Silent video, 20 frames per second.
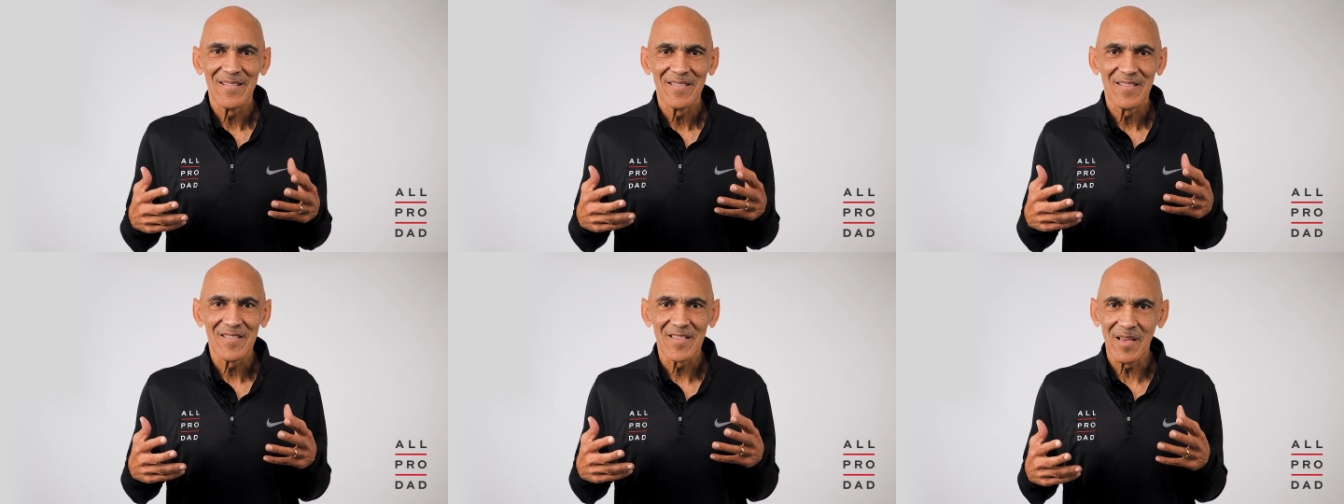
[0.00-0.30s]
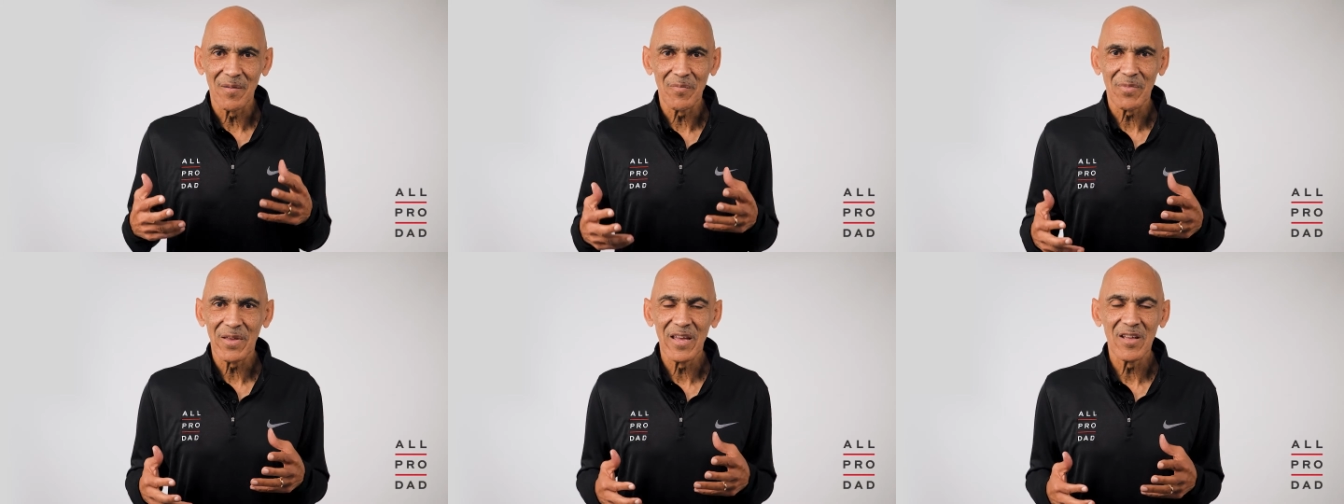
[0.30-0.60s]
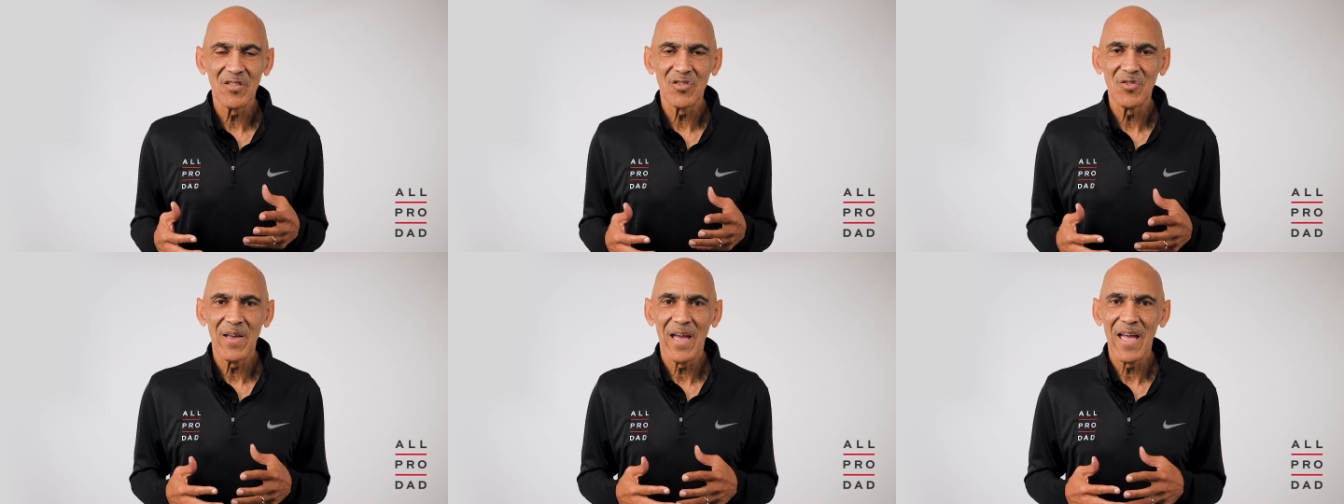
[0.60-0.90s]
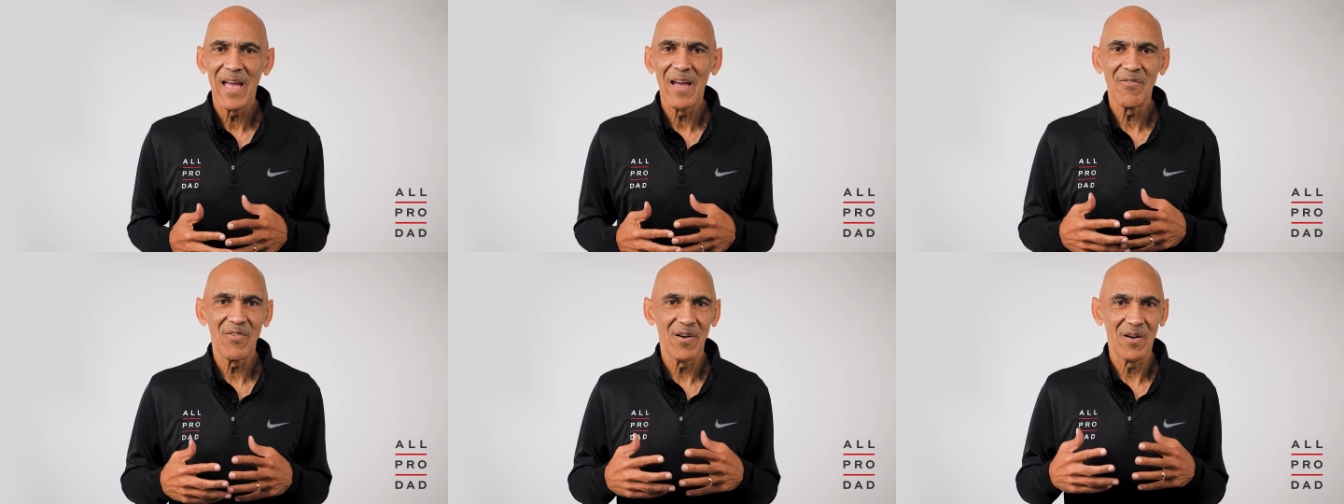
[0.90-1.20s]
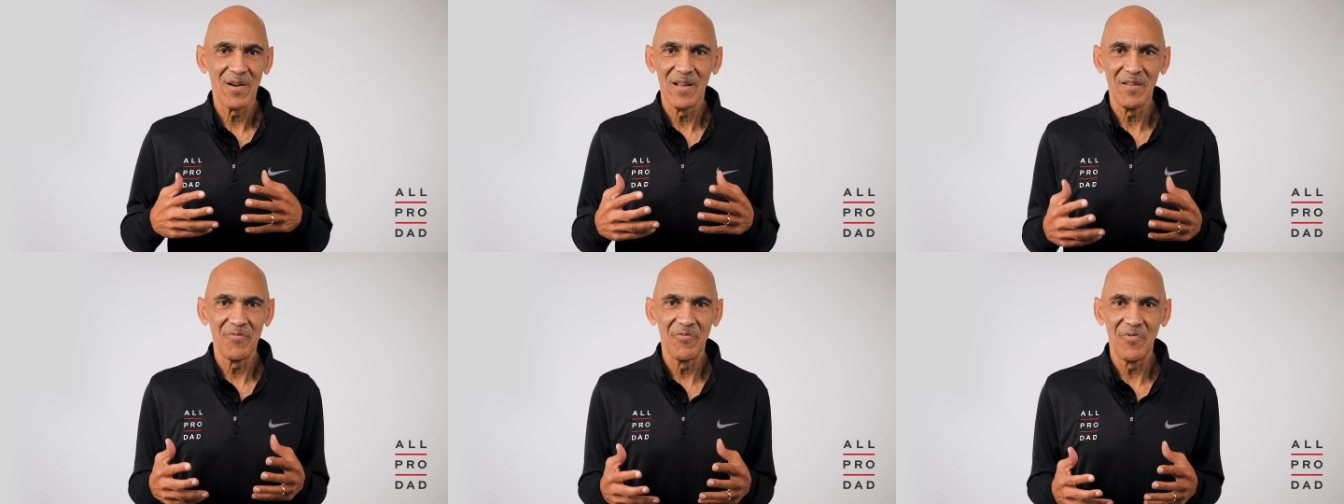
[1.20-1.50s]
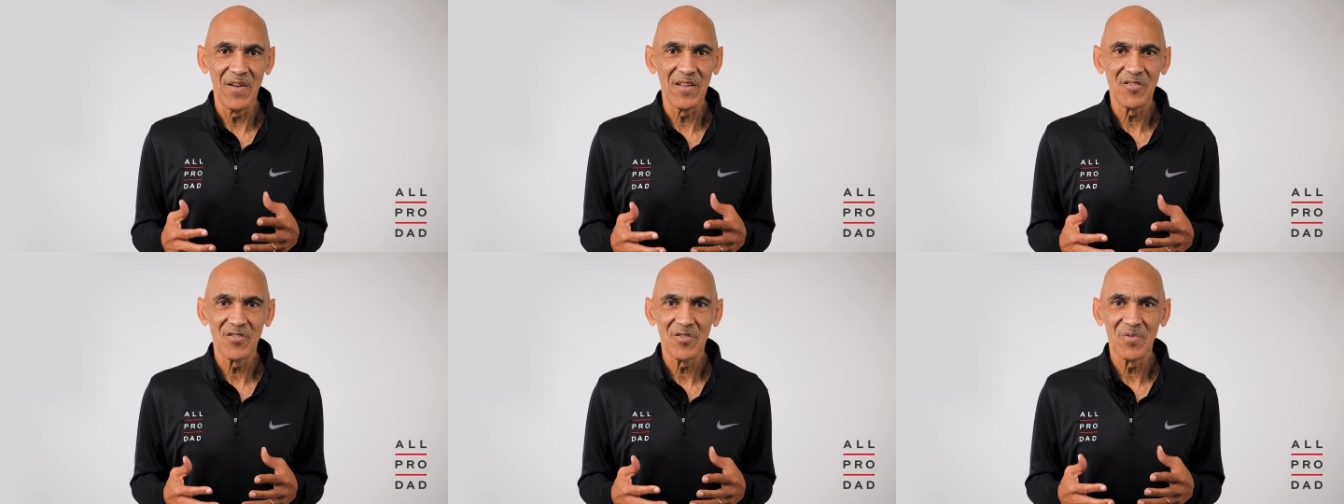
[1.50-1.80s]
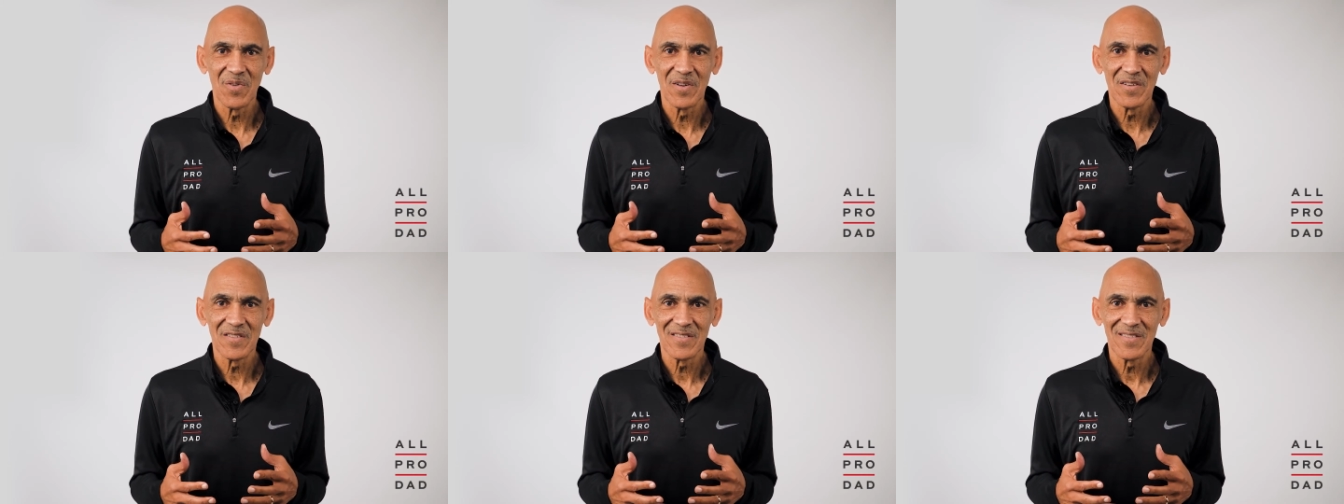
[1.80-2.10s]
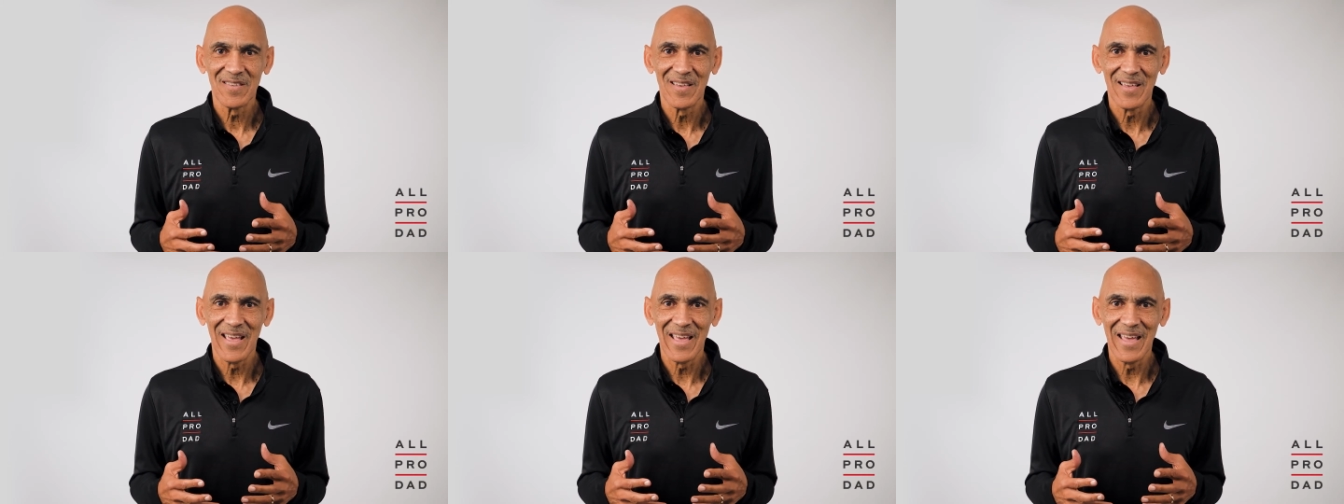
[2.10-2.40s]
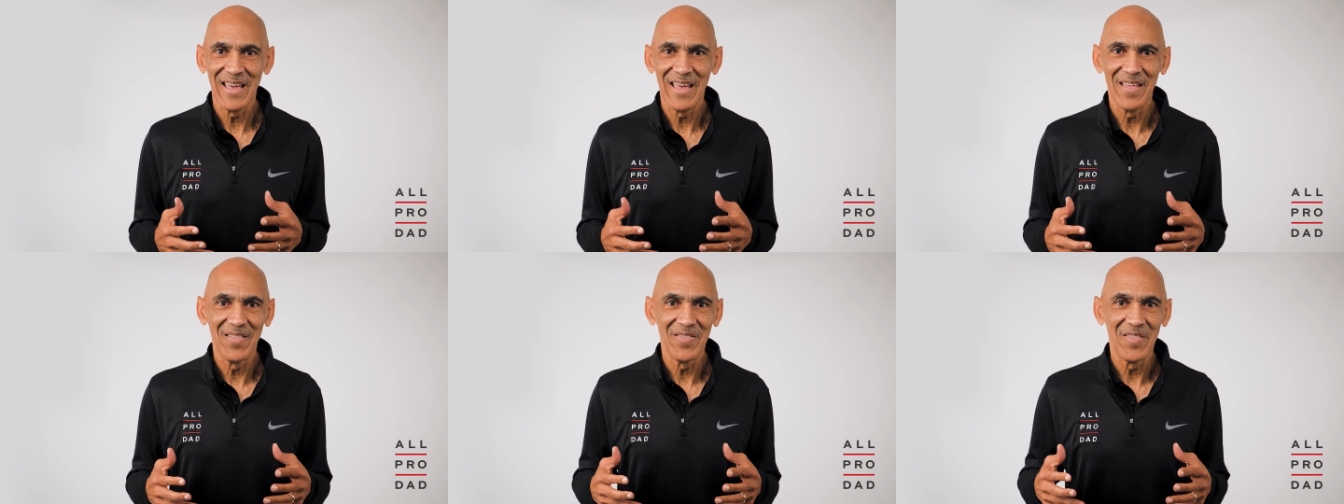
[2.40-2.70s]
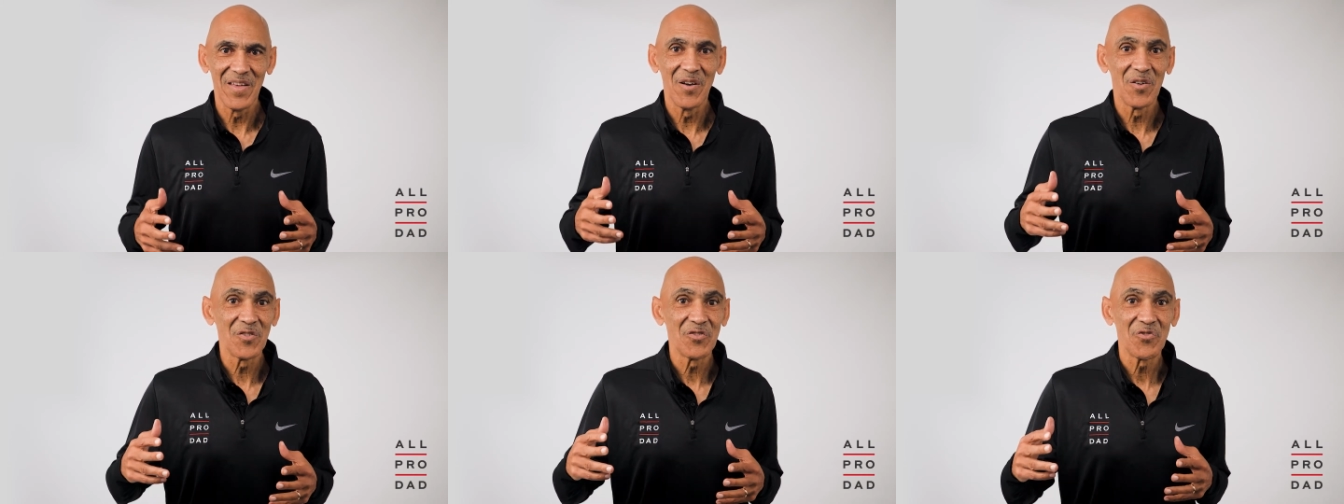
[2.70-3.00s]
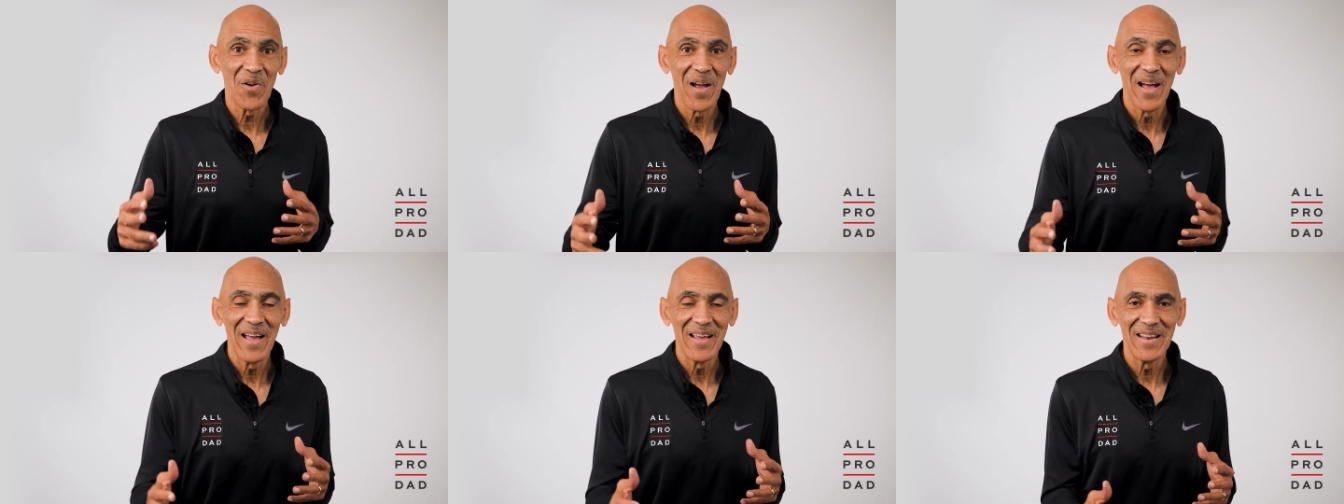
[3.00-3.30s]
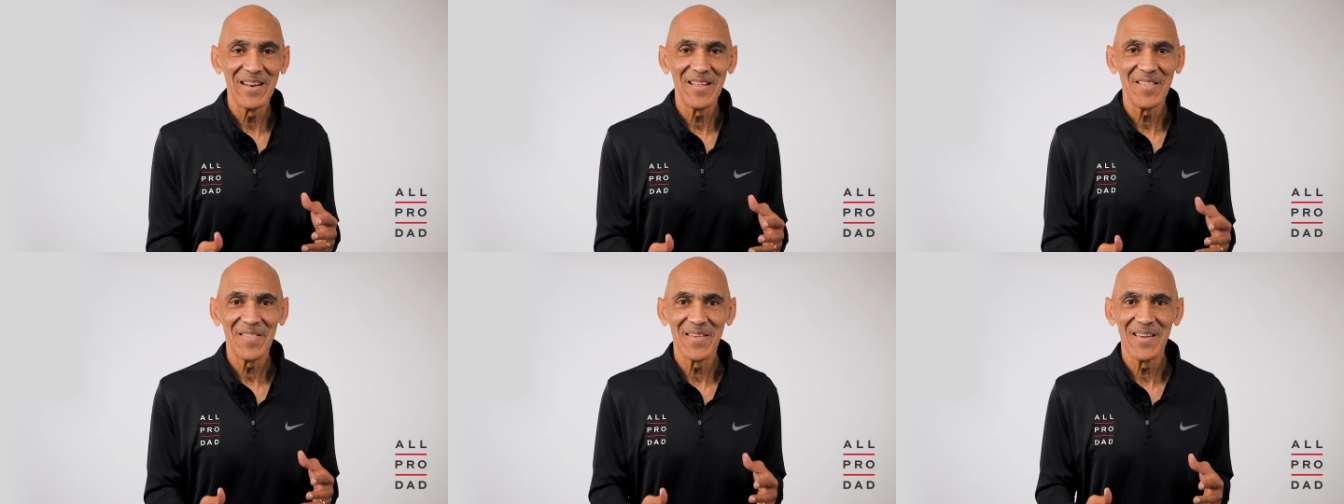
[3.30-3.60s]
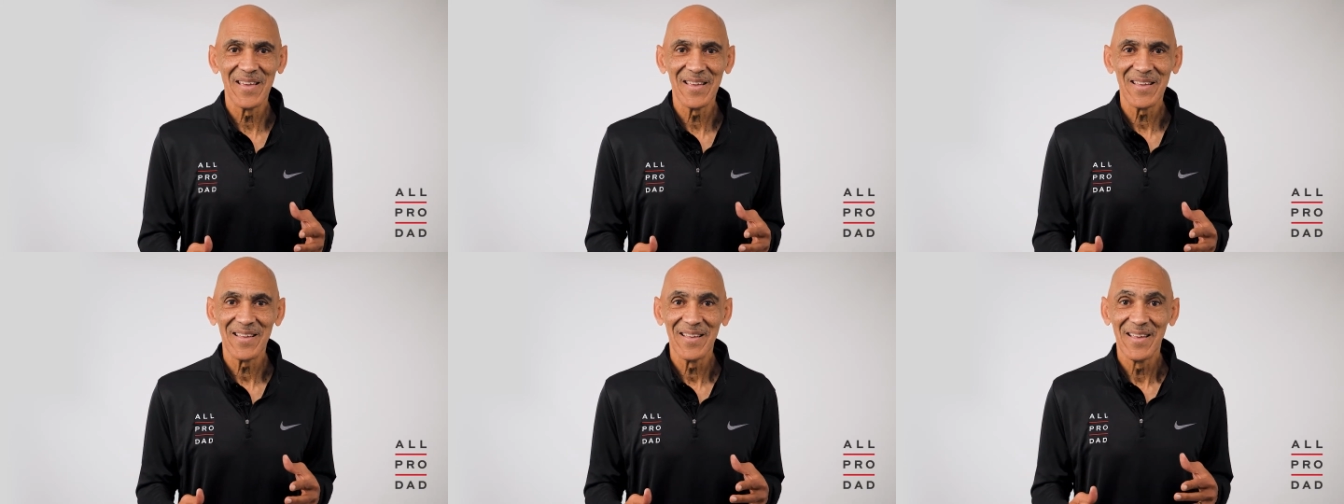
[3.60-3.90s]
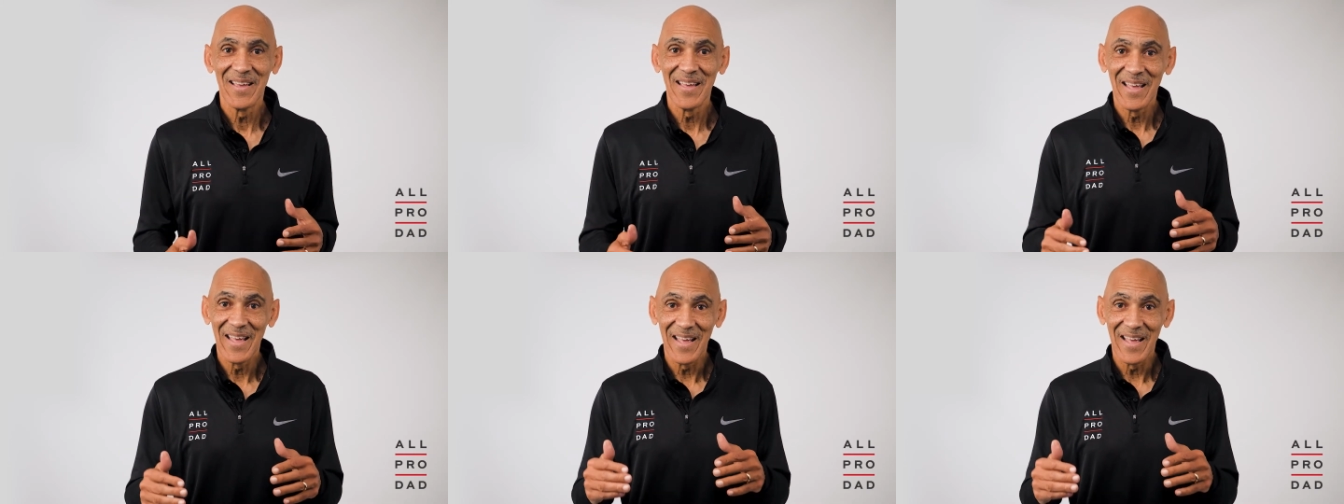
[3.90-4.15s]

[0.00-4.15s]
some kids you have are adventurous and they'll try anything